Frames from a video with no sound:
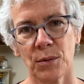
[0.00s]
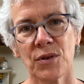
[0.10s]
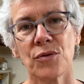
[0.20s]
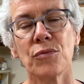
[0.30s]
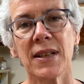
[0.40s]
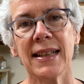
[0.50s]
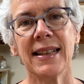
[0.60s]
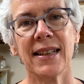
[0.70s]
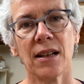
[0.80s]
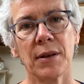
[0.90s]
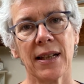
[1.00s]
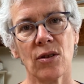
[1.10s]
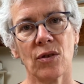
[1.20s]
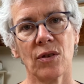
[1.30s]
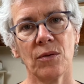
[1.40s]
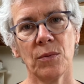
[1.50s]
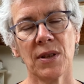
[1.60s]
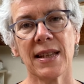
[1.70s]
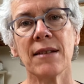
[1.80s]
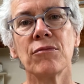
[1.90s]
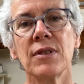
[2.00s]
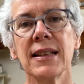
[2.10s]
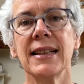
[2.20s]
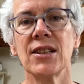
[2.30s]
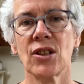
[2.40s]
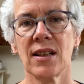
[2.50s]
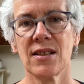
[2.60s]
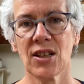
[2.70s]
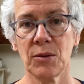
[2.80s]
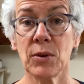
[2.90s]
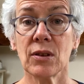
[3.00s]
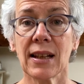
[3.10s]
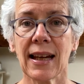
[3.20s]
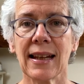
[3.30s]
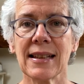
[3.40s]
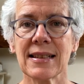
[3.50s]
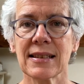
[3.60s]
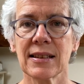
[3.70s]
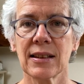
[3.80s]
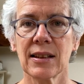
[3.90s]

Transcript: What's really going on? What are they really trying to communicate?